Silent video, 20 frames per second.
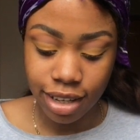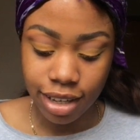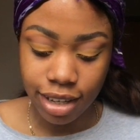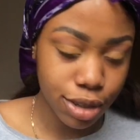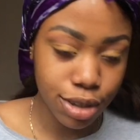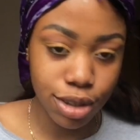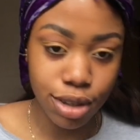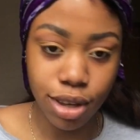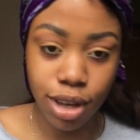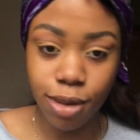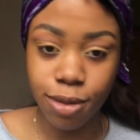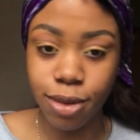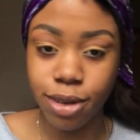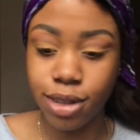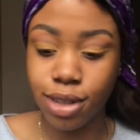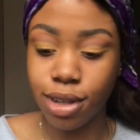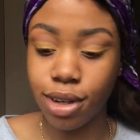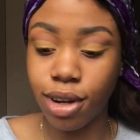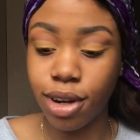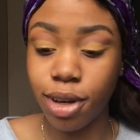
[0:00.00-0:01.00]
to know for
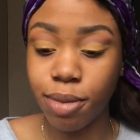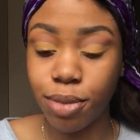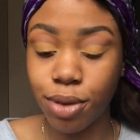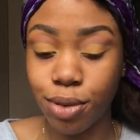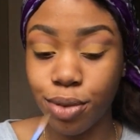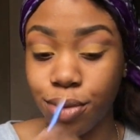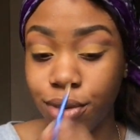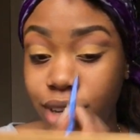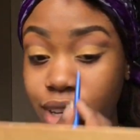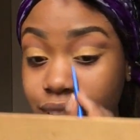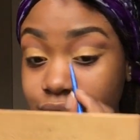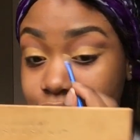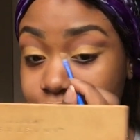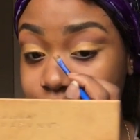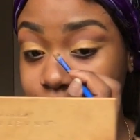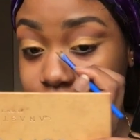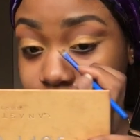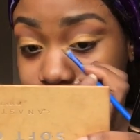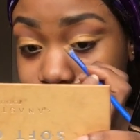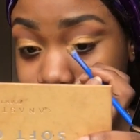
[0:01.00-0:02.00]
its global
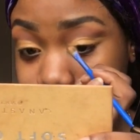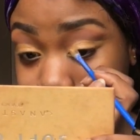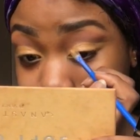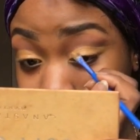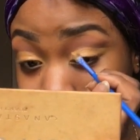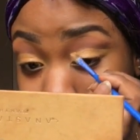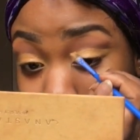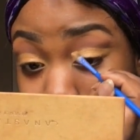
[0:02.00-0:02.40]
research and